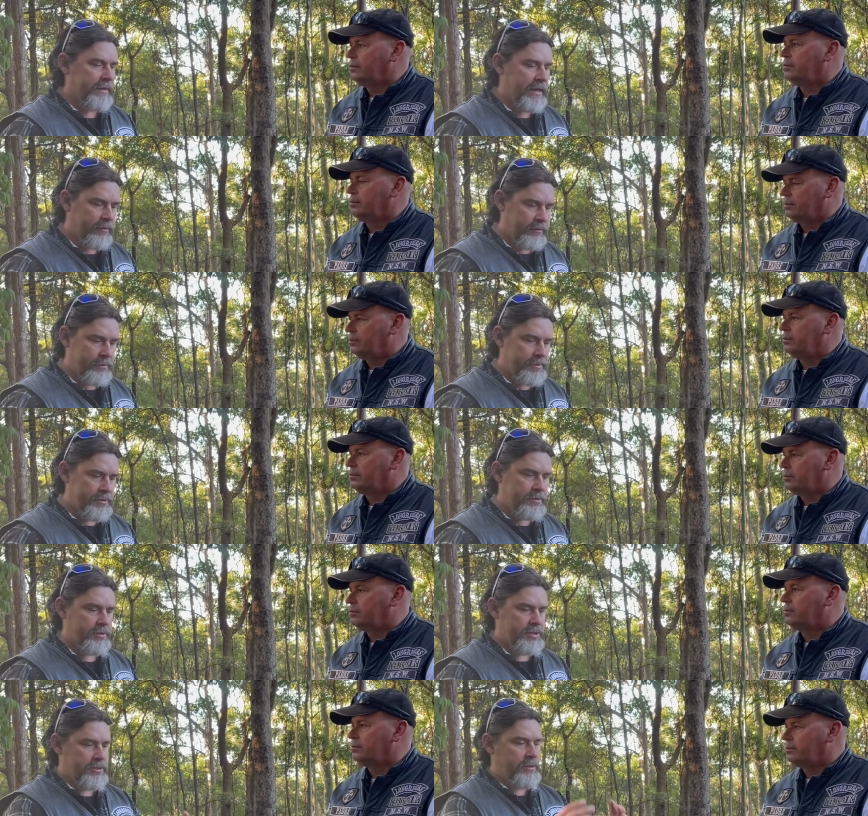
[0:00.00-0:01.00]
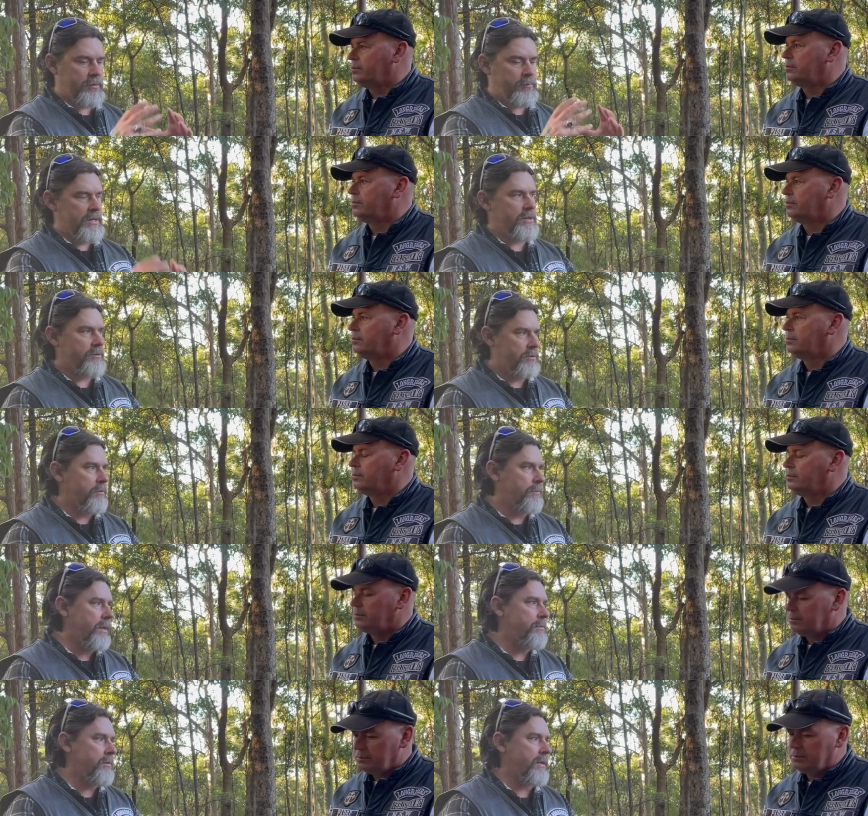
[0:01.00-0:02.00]
Speaker 1: that group is not just like one and two
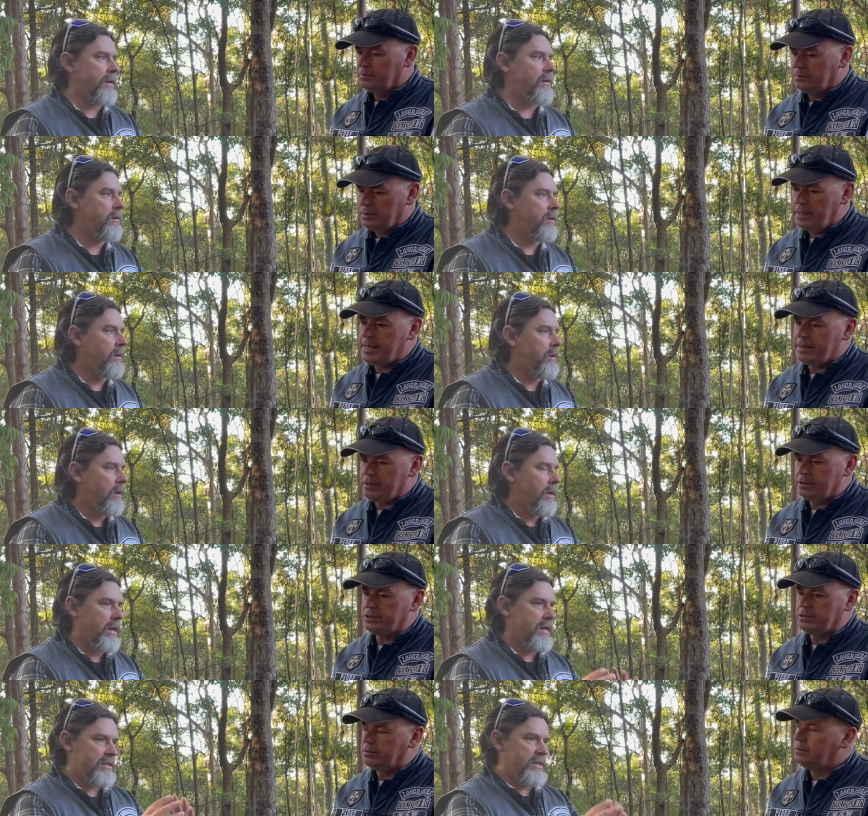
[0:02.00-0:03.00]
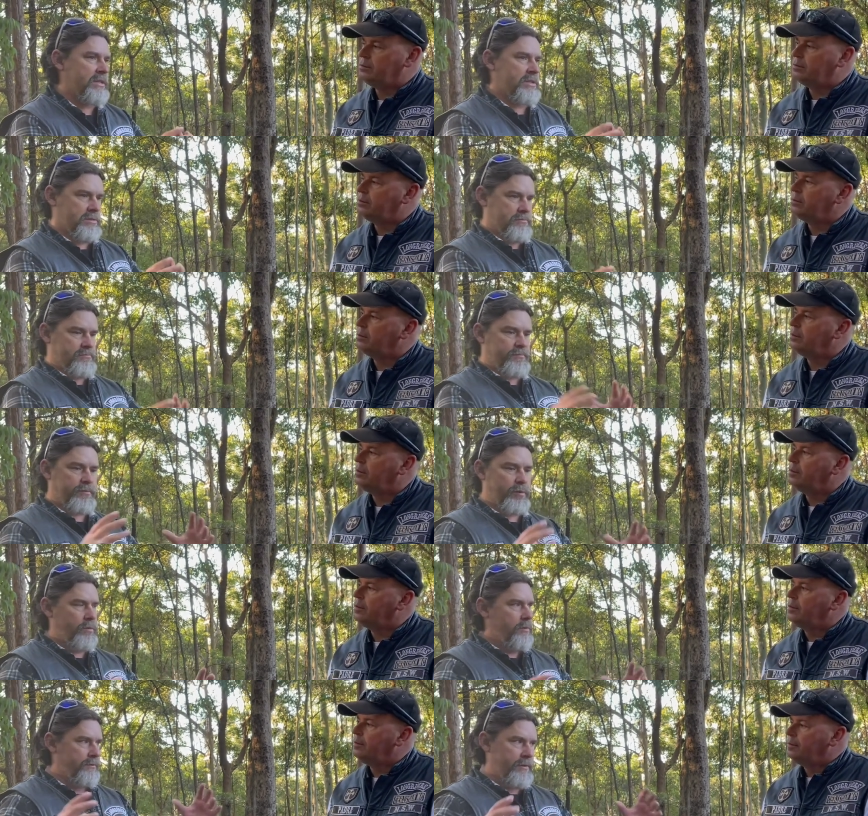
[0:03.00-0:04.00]
people now. Yeah, gotcha. It, it's
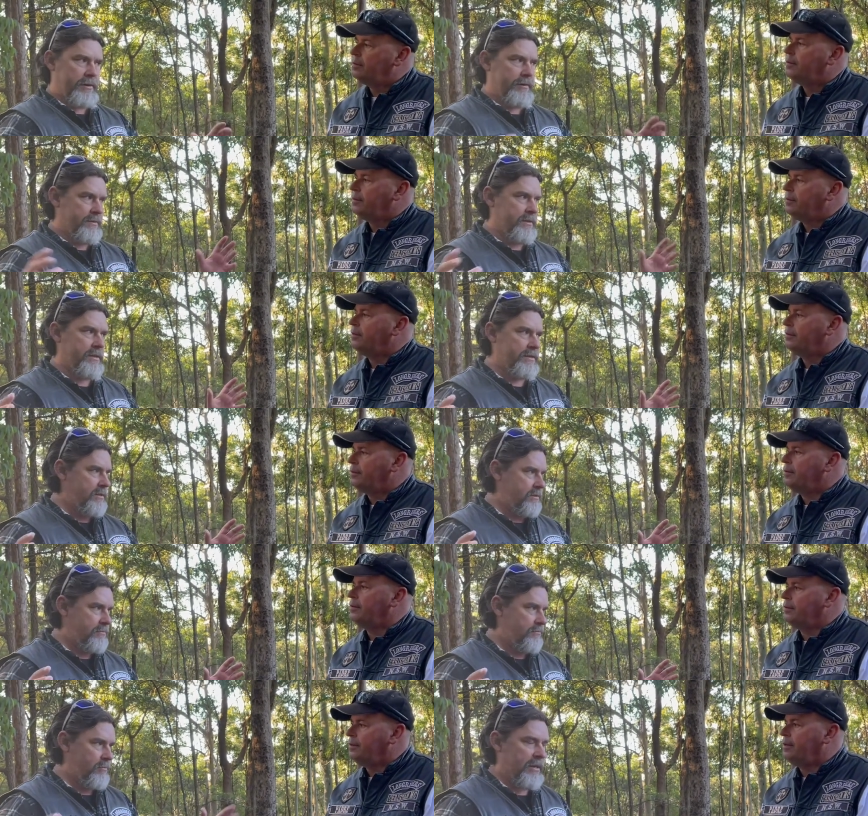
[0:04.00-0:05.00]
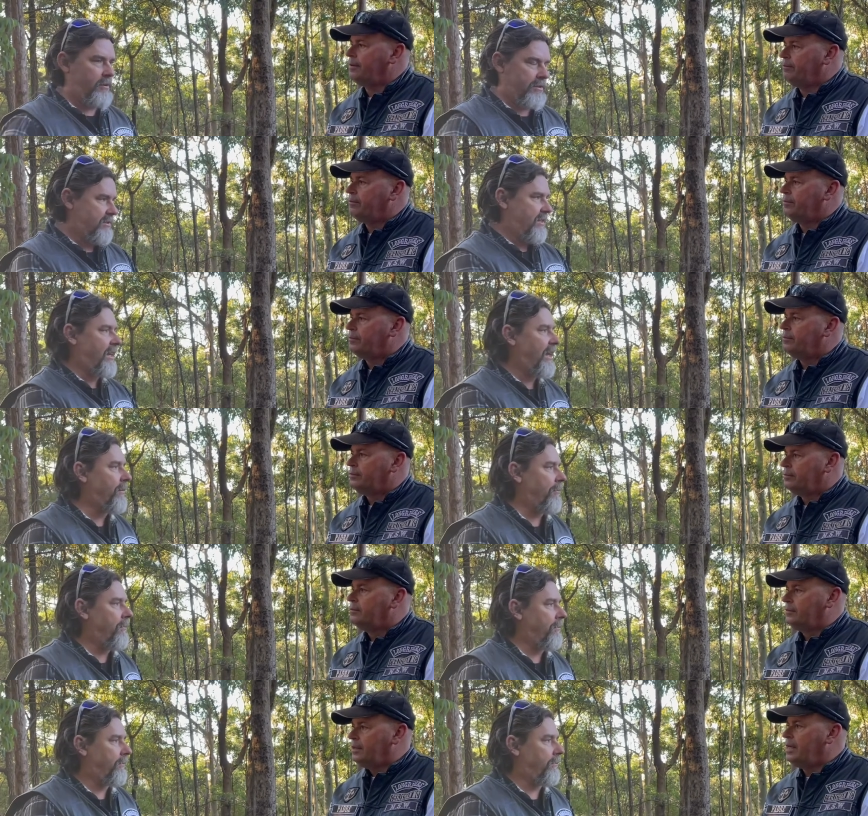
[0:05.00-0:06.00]
four, five, six. It's well, yeah. it's the club.
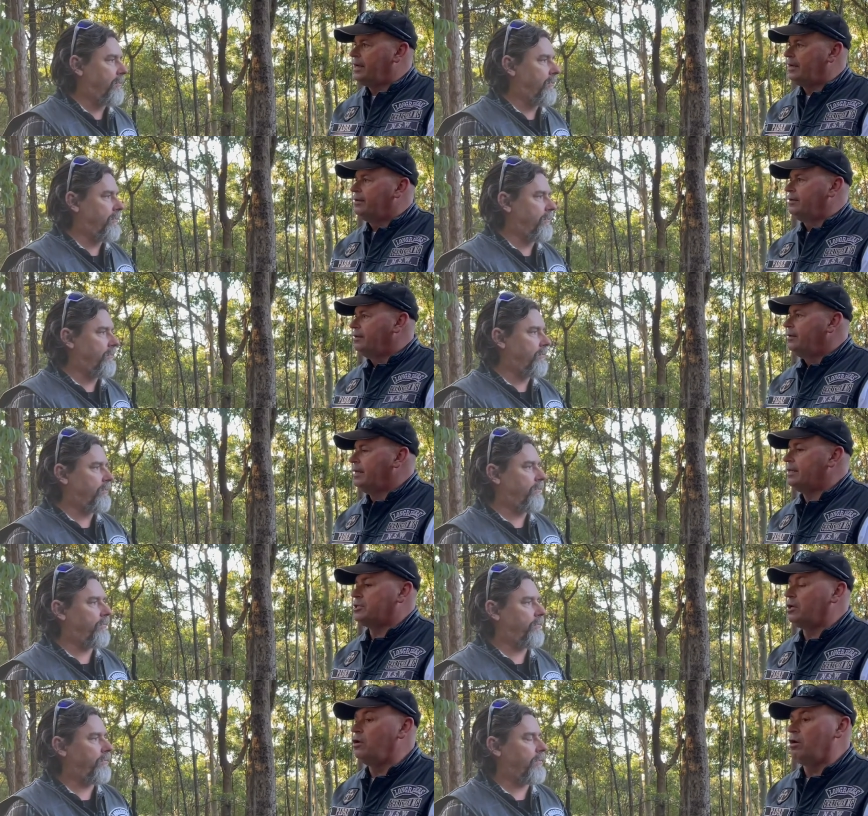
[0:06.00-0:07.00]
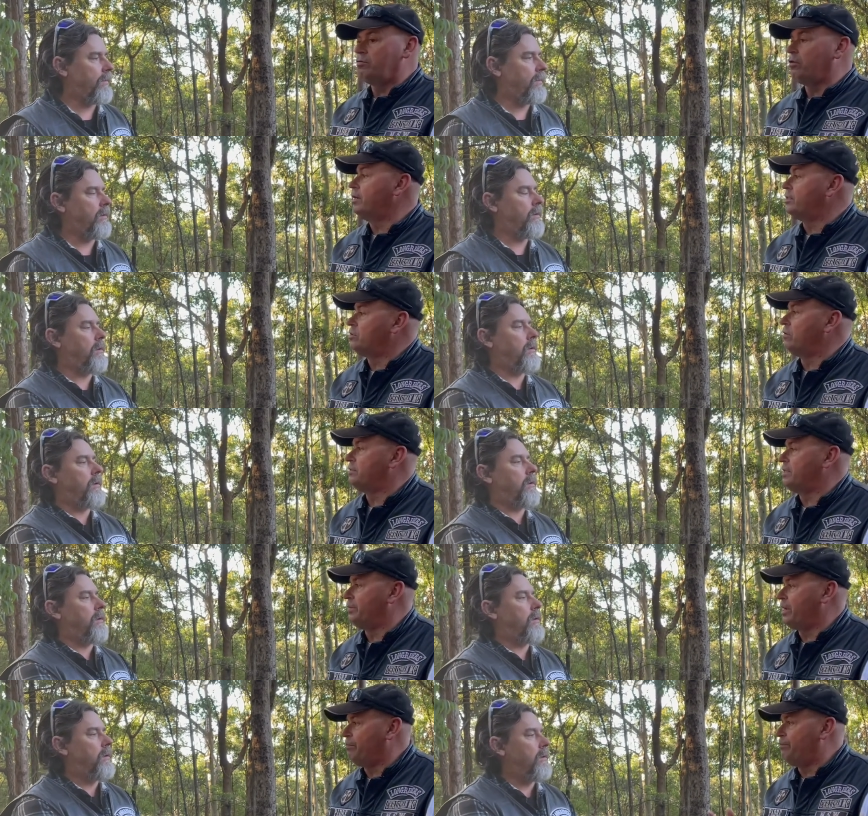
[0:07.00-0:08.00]
Speaker 2: Yeah, yeah. So long ride has obviously
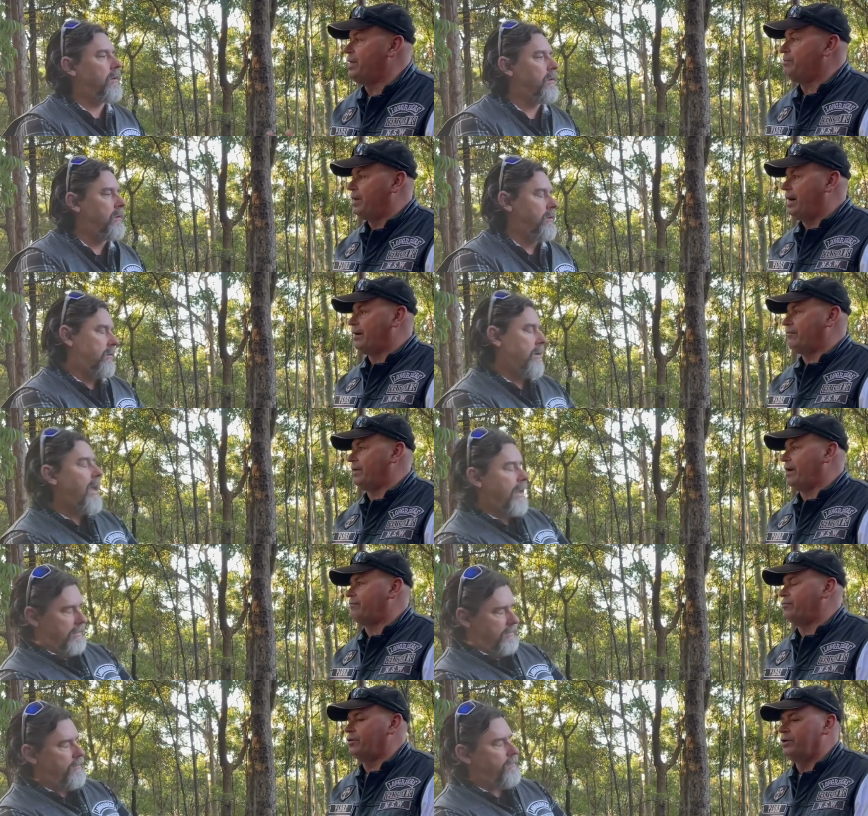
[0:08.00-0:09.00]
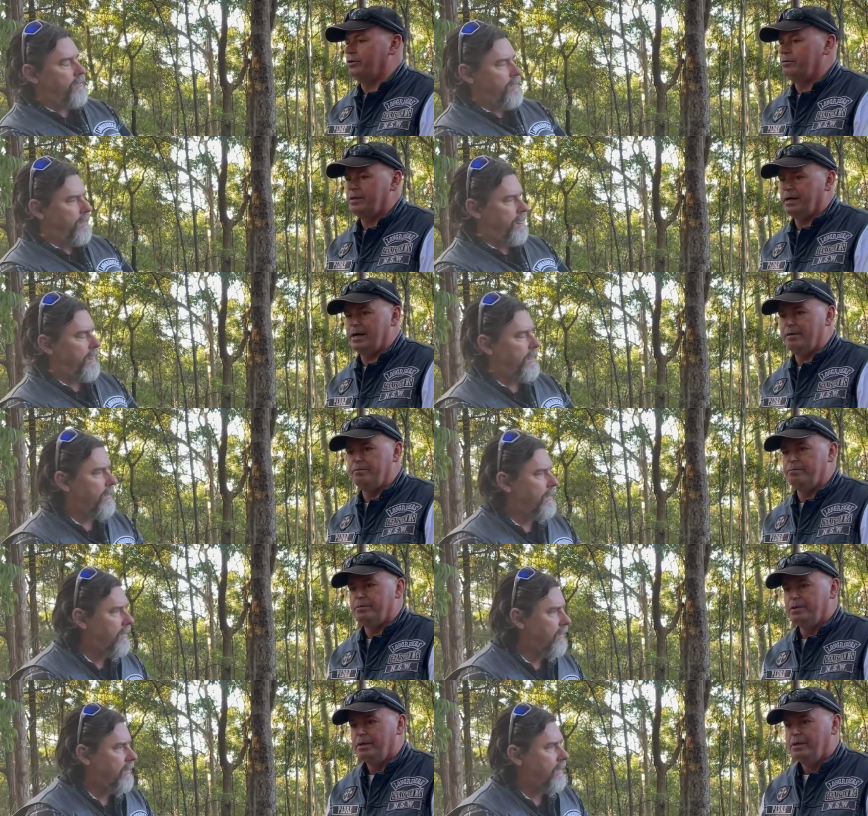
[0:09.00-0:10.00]
been a big part of yeah. that for you. Um,
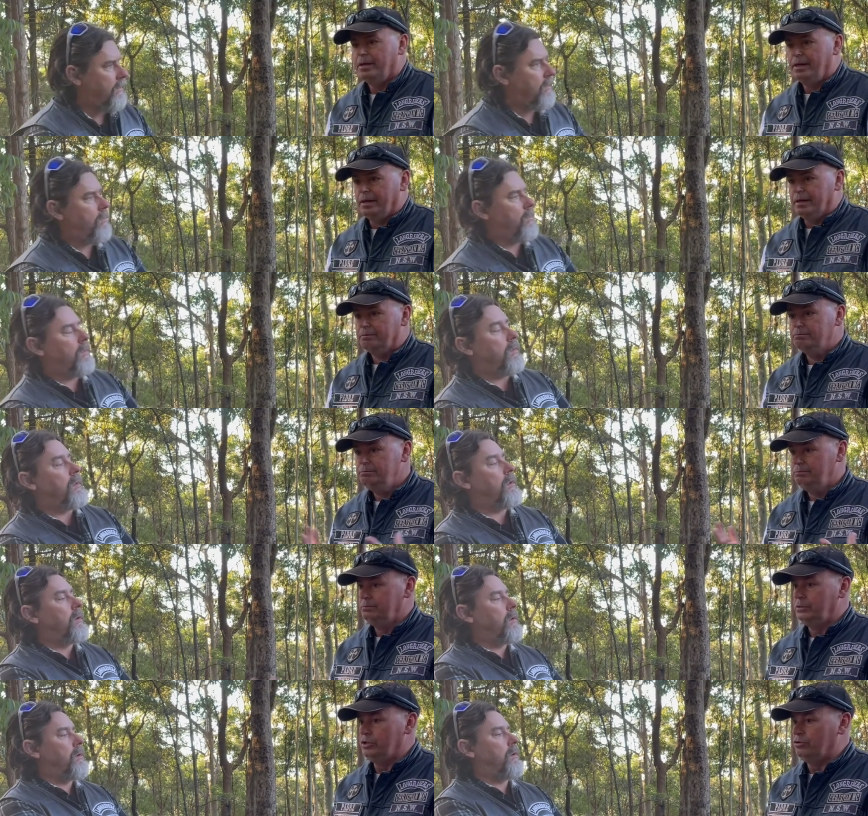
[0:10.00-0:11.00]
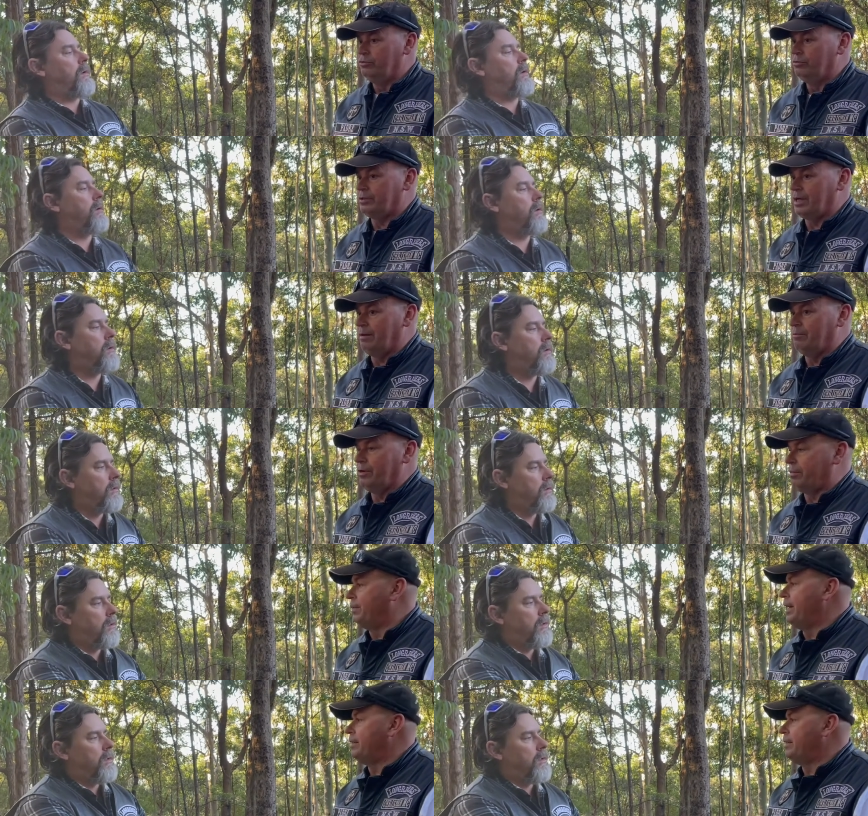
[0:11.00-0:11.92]
you come with me